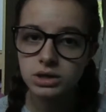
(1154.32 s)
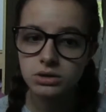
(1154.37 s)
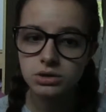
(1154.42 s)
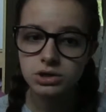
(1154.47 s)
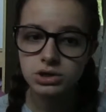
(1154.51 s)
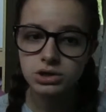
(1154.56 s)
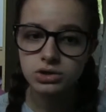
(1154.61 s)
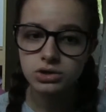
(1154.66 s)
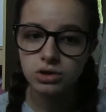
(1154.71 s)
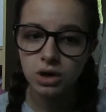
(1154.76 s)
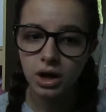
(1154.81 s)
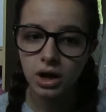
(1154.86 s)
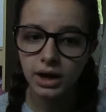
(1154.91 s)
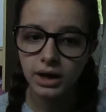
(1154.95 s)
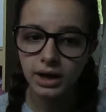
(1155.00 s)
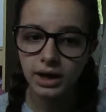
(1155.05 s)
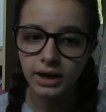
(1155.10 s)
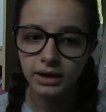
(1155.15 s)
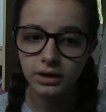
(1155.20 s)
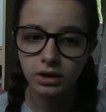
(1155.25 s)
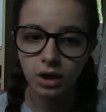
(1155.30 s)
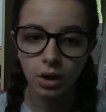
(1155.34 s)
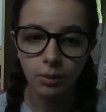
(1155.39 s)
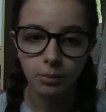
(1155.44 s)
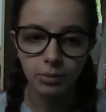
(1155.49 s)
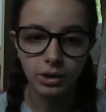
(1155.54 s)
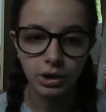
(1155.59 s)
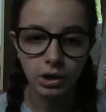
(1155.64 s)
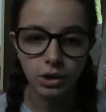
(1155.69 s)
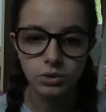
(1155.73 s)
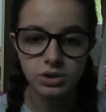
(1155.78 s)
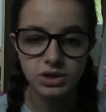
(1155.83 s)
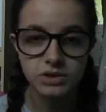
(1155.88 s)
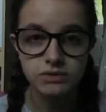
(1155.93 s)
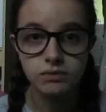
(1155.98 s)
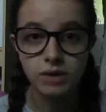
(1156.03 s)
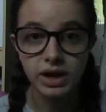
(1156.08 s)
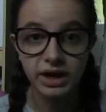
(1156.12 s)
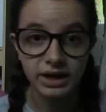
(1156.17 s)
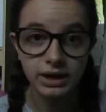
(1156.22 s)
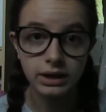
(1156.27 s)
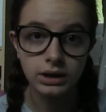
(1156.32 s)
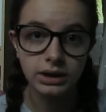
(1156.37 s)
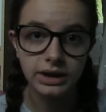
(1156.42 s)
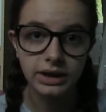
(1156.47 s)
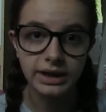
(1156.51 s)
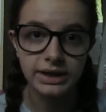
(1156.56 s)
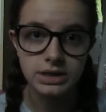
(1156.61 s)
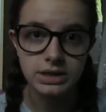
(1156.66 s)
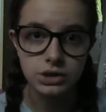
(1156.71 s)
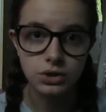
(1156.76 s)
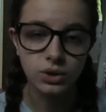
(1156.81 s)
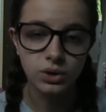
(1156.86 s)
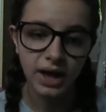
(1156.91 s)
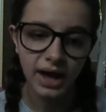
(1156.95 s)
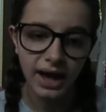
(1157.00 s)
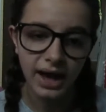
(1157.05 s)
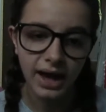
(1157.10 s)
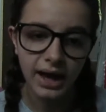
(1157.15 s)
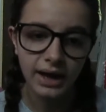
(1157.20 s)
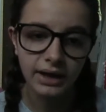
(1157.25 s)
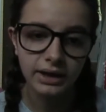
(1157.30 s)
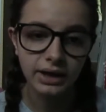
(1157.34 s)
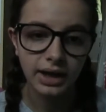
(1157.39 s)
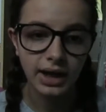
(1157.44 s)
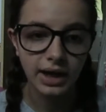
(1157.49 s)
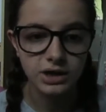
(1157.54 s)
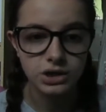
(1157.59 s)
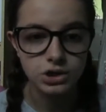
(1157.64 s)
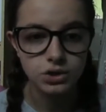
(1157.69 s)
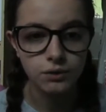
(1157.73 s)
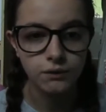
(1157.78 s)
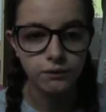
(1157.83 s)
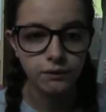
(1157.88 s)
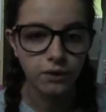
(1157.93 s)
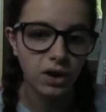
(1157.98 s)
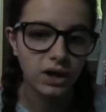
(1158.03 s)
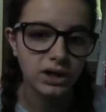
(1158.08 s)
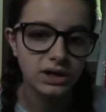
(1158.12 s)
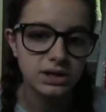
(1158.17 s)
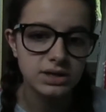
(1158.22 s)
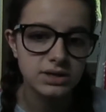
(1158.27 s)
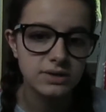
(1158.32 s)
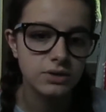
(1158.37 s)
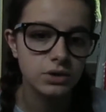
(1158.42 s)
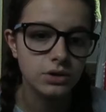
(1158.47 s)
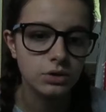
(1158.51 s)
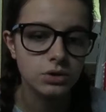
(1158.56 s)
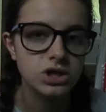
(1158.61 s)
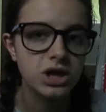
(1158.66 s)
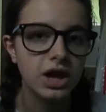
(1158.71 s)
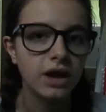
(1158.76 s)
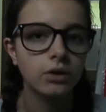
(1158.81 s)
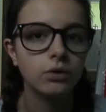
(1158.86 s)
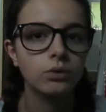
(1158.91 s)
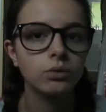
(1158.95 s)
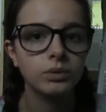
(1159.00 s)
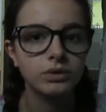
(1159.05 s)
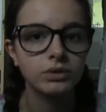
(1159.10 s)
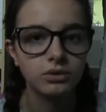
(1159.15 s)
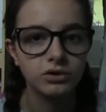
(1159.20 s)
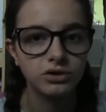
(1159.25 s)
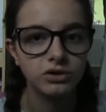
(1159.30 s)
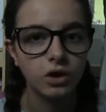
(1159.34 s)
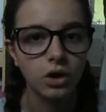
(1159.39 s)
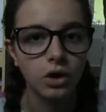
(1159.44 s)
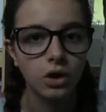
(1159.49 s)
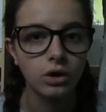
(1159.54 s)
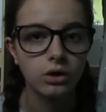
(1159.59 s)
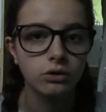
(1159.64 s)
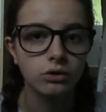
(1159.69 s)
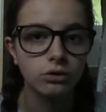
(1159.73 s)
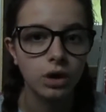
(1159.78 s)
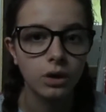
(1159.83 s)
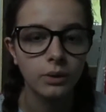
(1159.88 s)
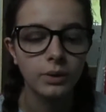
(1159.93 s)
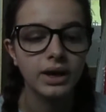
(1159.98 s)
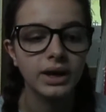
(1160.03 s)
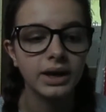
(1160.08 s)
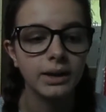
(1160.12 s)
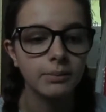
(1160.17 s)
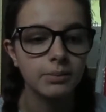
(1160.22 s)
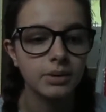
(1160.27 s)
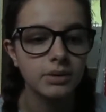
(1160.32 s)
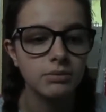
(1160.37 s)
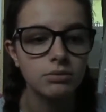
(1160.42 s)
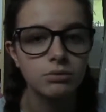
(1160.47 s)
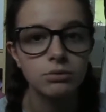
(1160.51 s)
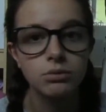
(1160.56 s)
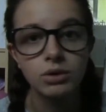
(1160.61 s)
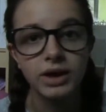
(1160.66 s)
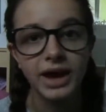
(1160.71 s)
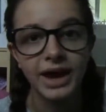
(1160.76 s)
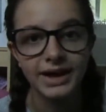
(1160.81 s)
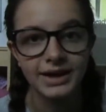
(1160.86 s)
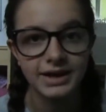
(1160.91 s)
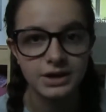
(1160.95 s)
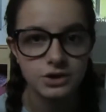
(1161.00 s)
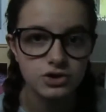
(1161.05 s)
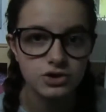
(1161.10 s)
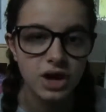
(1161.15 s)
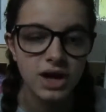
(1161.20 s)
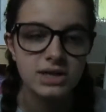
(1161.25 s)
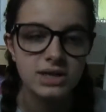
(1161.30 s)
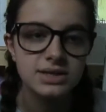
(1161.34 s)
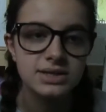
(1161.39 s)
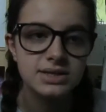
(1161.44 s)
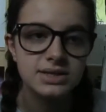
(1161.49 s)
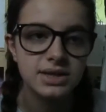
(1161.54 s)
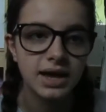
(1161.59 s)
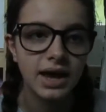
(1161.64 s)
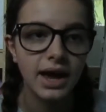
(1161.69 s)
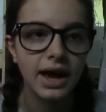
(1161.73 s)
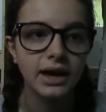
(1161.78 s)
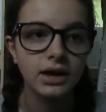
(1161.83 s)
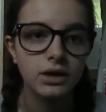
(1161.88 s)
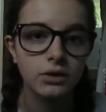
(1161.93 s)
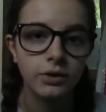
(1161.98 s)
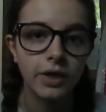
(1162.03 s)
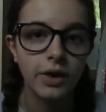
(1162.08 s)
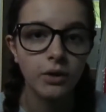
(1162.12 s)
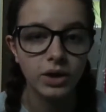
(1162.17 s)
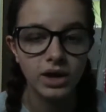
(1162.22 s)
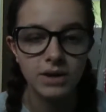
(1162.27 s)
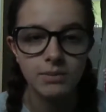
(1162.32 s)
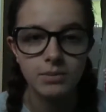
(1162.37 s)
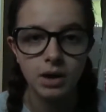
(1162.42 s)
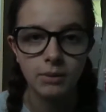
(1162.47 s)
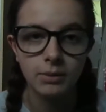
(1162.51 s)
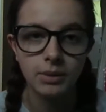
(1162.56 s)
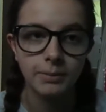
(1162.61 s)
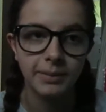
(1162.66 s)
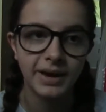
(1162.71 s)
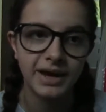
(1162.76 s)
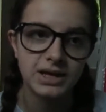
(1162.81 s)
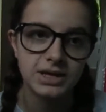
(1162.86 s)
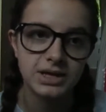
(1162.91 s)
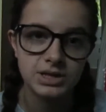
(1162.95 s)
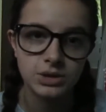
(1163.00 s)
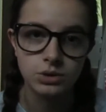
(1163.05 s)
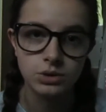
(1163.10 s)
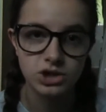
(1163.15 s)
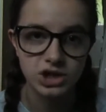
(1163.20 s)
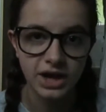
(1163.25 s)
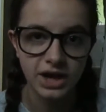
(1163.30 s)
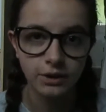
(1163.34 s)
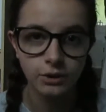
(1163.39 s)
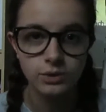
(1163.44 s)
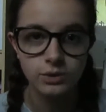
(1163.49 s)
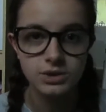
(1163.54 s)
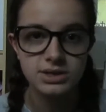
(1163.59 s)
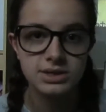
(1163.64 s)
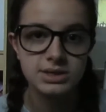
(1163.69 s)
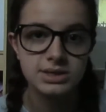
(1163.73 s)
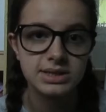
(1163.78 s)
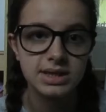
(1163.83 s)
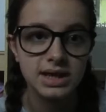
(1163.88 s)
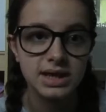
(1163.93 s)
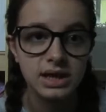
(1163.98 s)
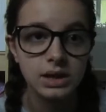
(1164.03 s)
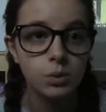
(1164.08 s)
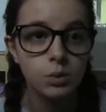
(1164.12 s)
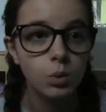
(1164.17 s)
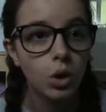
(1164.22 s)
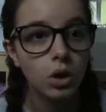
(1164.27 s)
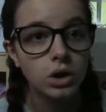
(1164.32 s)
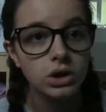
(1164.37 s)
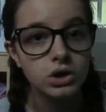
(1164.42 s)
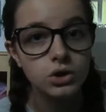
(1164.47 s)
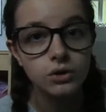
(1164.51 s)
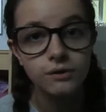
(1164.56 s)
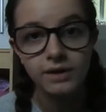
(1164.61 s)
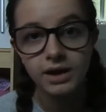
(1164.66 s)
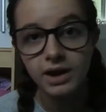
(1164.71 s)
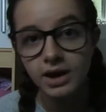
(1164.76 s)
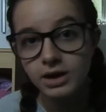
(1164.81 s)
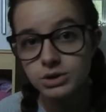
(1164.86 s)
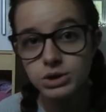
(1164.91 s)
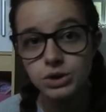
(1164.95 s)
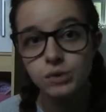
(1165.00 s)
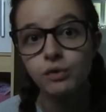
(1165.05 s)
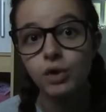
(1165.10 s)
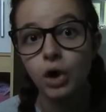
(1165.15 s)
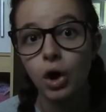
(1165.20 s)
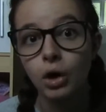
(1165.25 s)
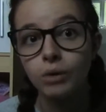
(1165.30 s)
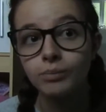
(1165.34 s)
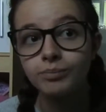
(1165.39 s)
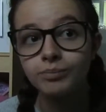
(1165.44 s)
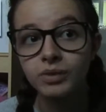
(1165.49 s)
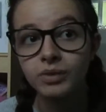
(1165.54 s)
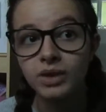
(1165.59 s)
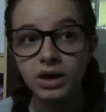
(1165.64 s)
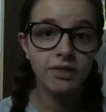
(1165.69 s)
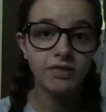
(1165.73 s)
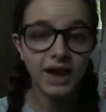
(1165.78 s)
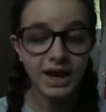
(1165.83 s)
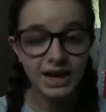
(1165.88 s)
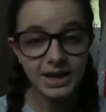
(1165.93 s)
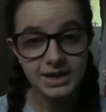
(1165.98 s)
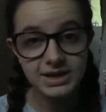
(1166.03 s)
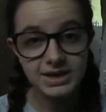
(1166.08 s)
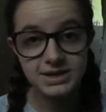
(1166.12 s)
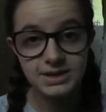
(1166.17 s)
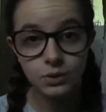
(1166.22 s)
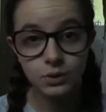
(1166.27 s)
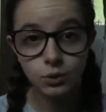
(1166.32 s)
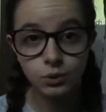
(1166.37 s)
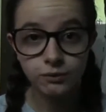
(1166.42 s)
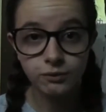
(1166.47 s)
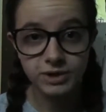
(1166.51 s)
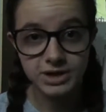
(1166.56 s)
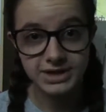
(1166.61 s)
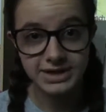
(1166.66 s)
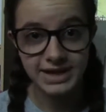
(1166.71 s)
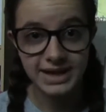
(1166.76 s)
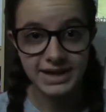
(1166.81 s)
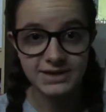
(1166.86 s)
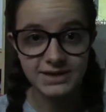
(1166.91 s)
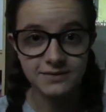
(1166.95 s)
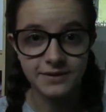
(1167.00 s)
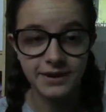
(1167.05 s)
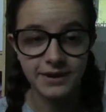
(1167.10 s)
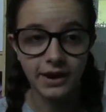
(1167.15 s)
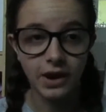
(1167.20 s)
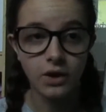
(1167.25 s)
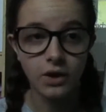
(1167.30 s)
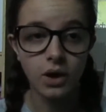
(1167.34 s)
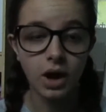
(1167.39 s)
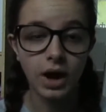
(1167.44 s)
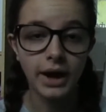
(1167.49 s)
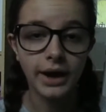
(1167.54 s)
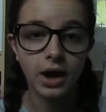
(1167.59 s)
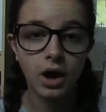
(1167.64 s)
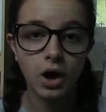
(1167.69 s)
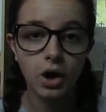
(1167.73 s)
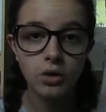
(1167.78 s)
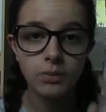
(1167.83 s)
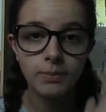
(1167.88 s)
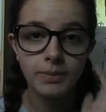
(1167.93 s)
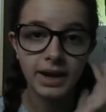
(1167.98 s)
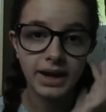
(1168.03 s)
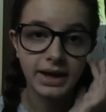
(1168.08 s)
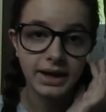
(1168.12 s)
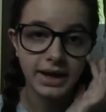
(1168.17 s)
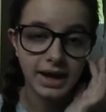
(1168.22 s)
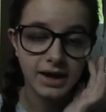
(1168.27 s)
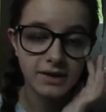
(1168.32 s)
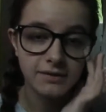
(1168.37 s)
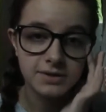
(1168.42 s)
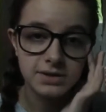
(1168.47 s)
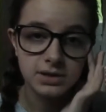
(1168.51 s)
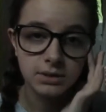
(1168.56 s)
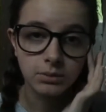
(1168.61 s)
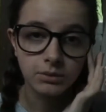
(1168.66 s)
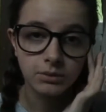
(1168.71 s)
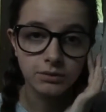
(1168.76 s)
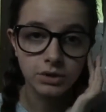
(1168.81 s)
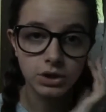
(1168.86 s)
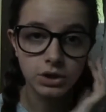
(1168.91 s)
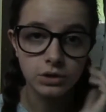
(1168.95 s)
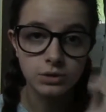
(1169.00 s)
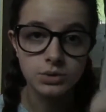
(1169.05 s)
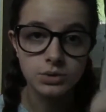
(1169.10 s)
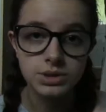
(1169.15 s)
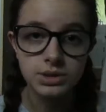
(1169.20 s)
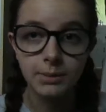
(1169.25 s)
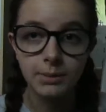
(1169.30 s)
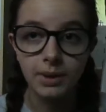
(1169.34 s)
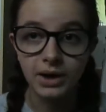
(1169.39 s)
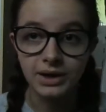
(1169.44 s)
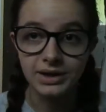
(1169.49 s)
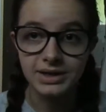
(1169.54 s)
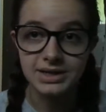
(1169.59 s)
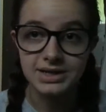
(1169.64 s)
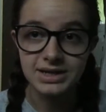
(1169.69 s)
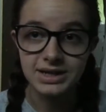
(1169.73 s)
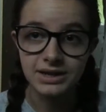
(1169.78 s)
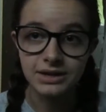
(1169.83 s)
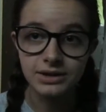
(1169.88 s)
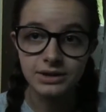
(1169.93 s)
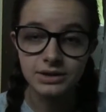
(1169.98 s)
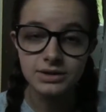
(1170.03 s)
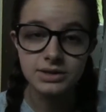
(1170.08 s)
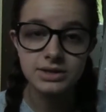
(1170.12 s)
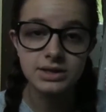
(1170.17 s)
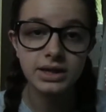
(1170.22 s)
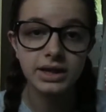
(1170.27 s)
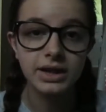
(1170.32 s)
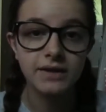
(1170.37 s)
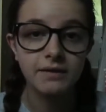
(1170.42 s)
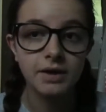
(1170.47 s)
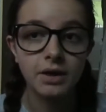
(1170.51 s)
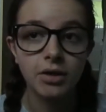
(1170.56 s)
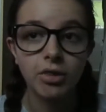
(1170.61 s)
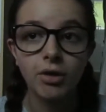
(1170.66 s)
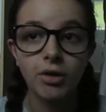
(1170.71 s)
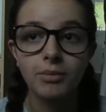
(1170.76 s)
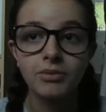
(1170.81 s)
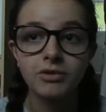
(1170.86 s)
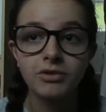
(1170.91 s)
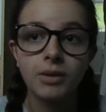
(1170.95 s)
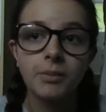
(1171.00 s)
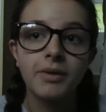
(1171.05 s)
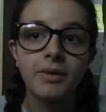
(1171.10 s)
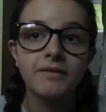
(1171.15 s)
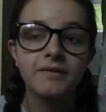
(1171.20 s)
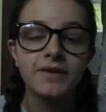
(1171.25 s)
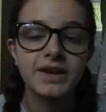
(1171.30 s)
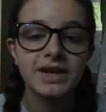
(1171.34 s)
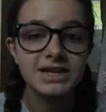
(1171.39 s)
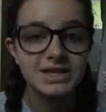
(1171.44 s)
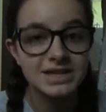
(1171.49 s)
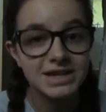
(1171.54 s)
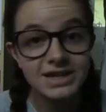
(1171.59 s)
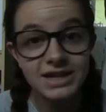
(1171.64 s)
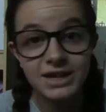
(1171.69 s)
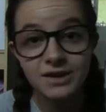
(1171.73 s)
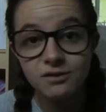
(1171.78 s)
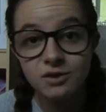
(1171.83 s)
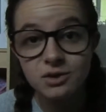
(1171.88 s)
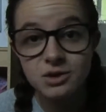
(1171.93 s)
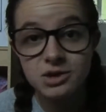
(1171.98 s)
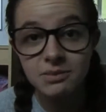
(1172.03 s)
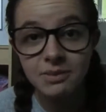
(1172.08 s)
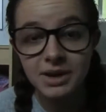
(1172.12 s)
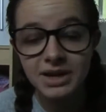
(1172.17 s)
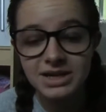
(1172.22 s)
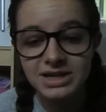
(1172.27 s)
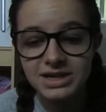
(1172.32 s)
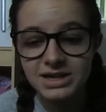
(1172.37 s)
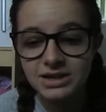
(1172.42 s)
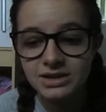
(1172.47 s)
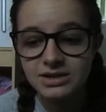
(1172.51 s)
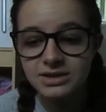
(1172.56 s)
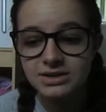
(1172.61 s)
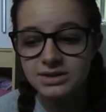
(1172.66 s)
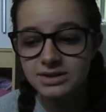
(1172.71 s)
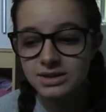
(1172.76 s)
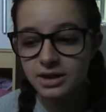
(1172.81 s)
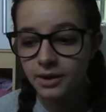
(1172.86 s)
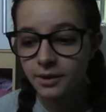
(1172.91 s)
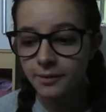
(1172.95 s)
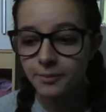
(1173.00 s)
just try and upload as regularly as you can, and you'll find that your channel will start growing and people will gain interest and they'll keep coming back to your channel to see what new videos you've got. That is all for today's video. I hope it gave some of you some ideas. Give it a thumbs up if it did give you some ideas.